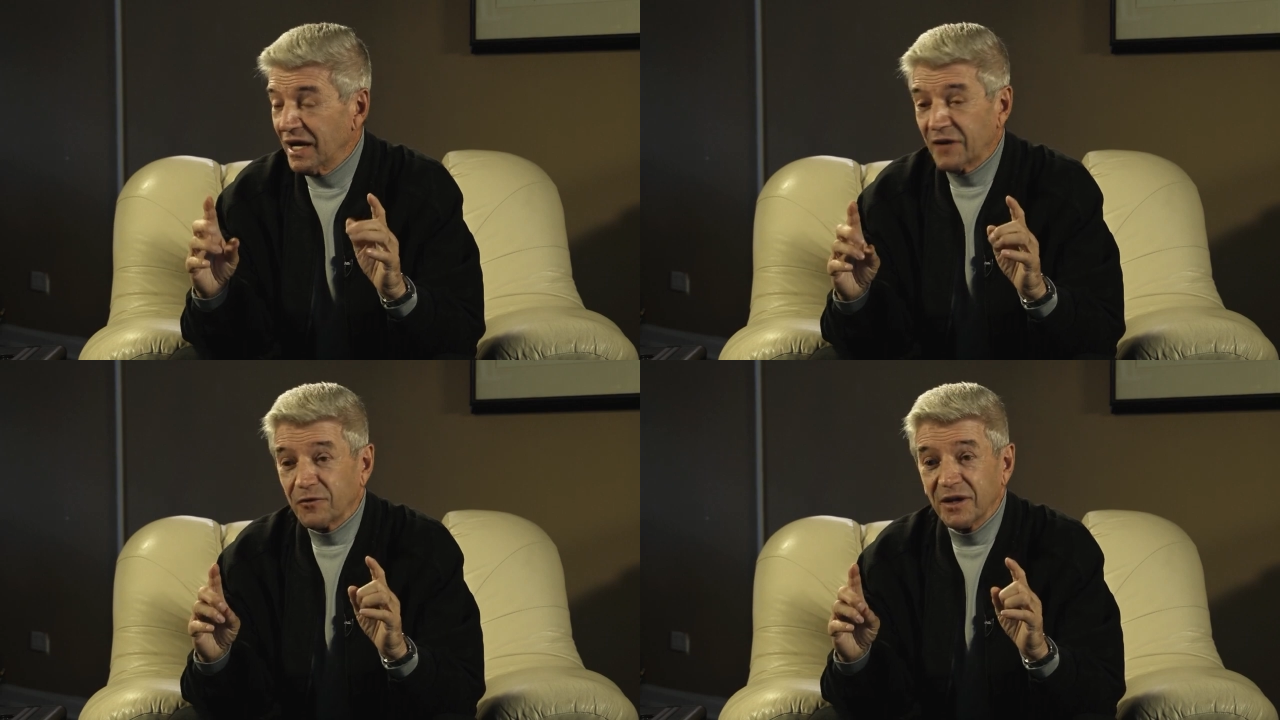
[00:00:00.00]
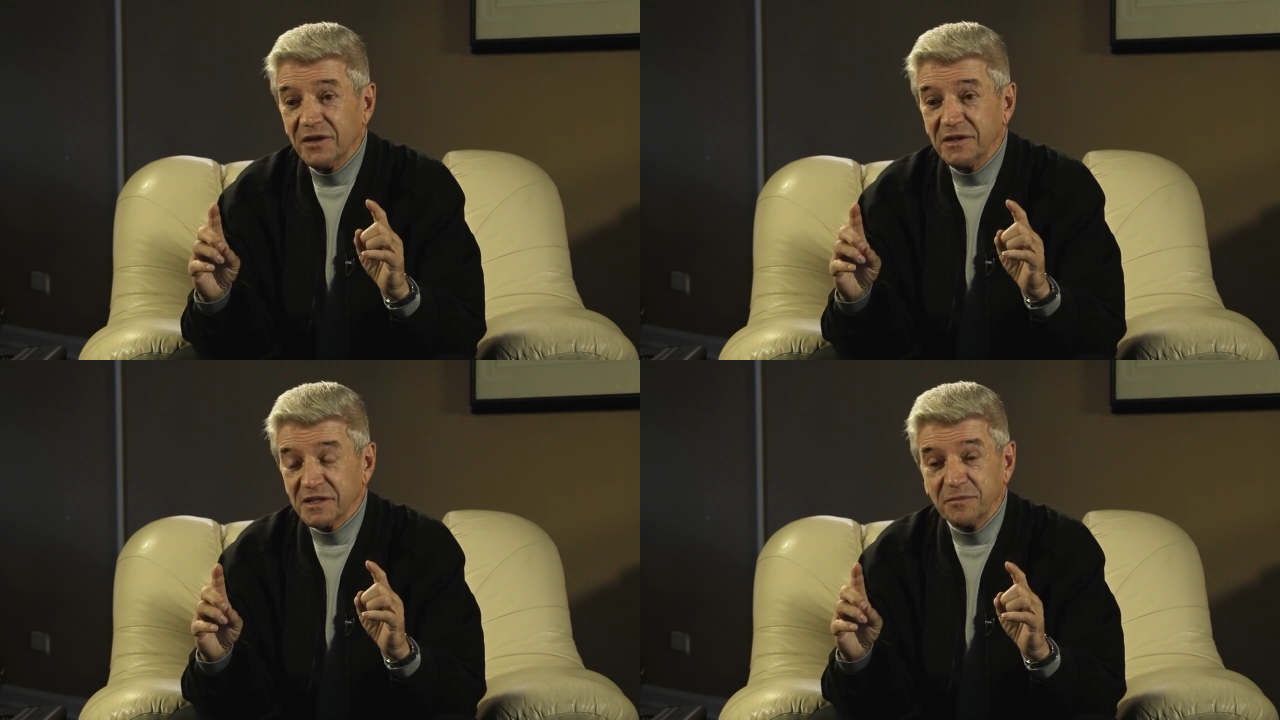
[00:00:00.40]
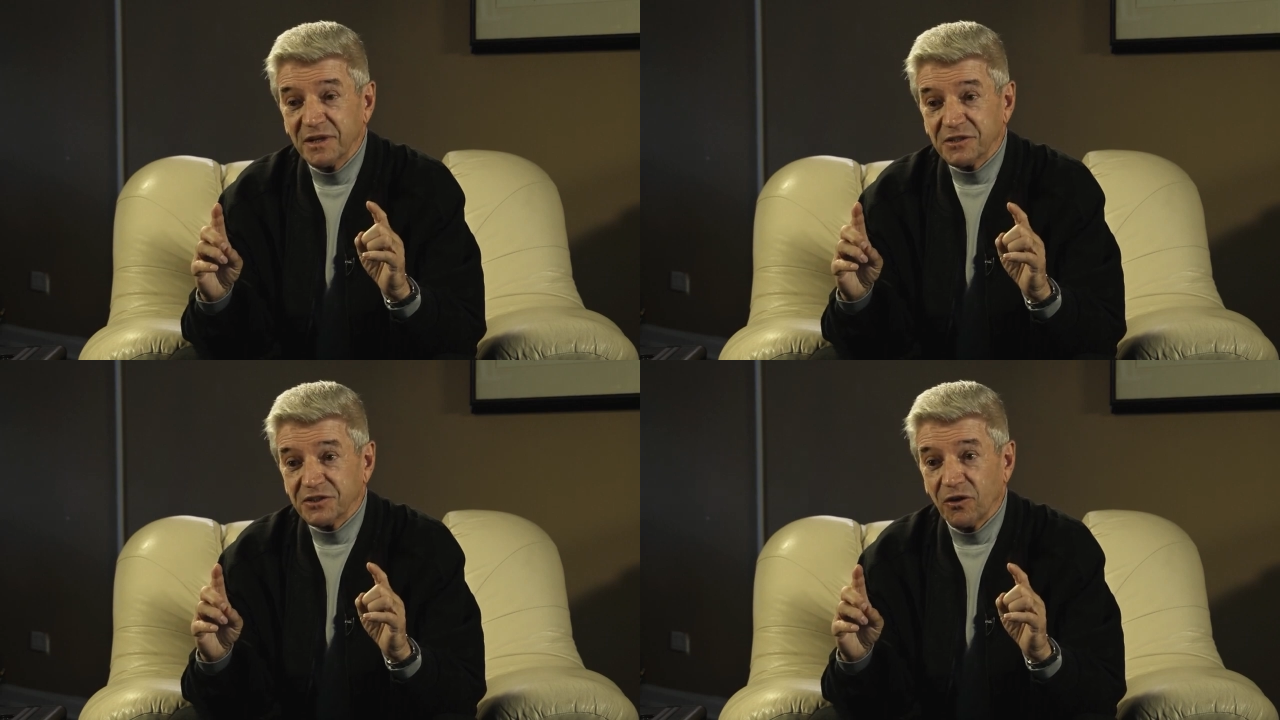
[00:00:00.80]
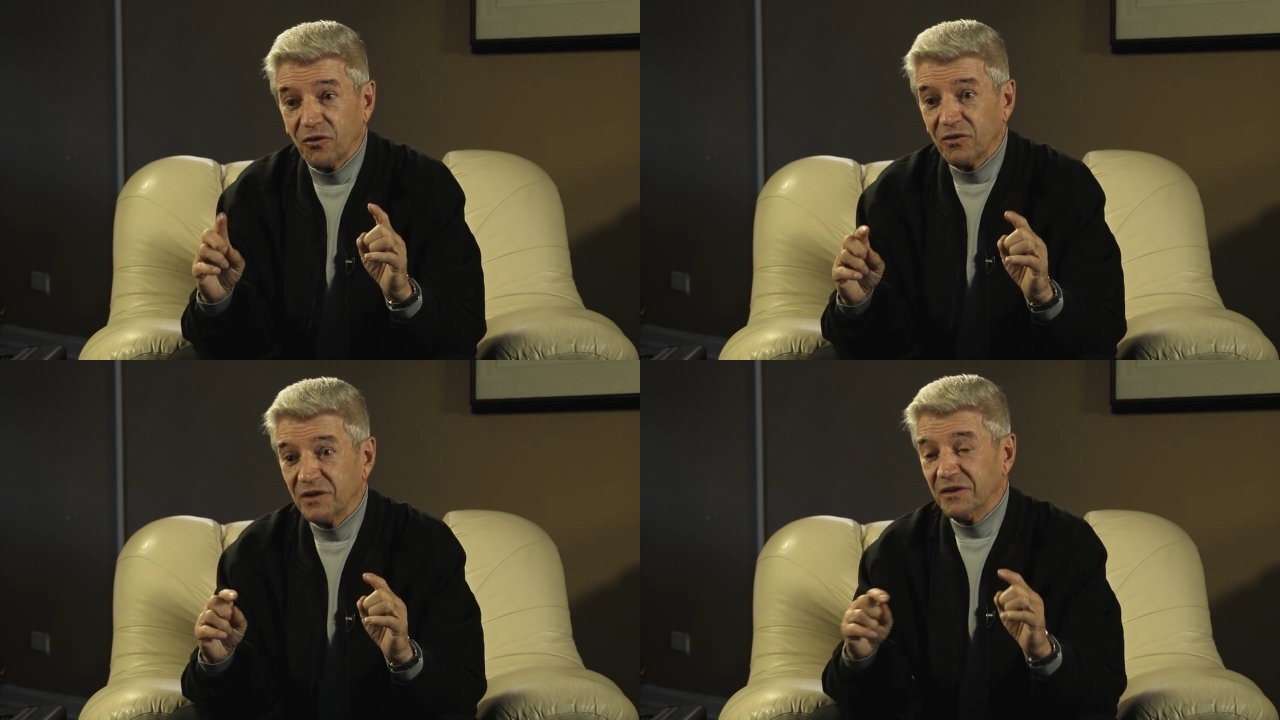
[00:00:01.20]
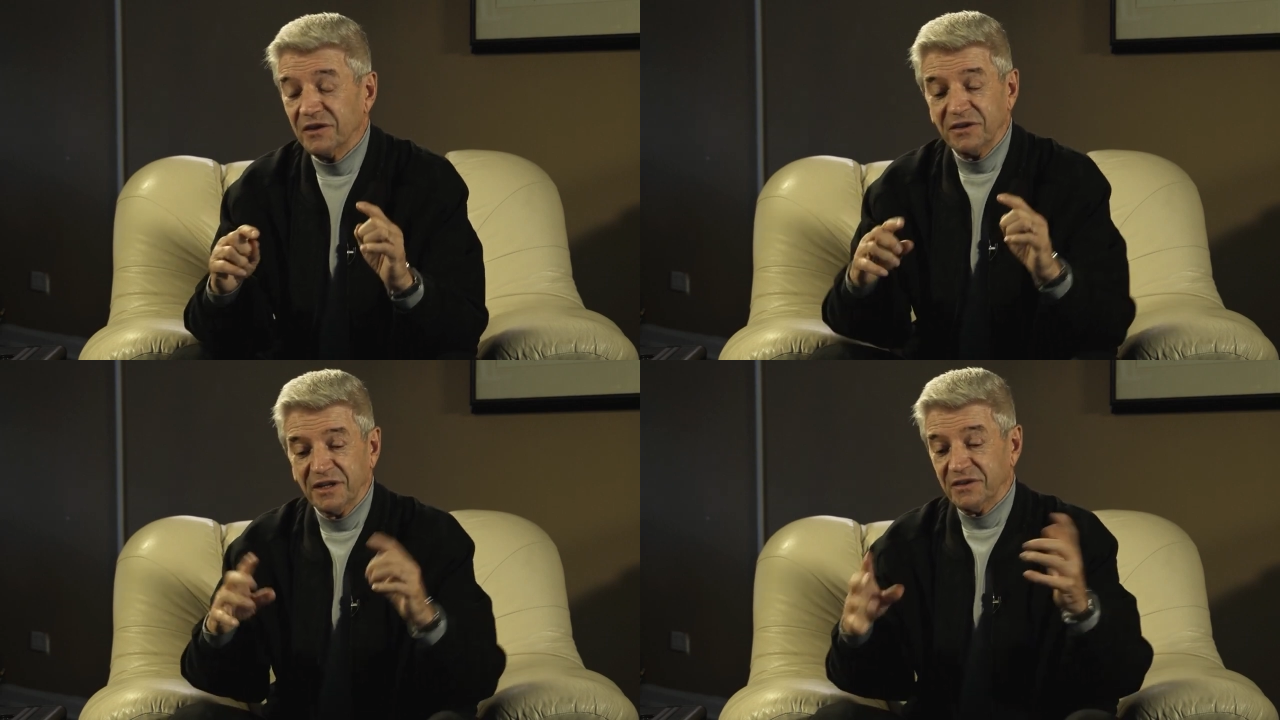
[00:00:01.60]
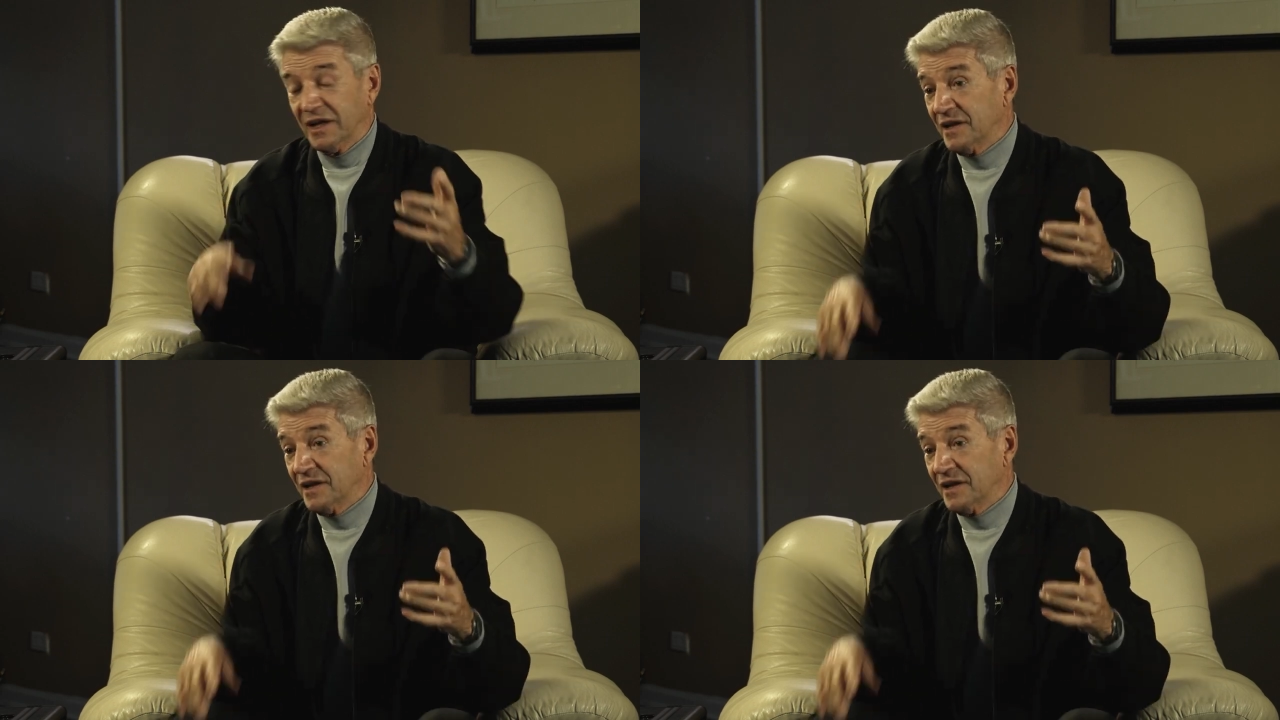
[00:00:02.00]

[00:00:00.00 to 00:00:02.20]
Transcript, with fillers: After I did this big show and, and,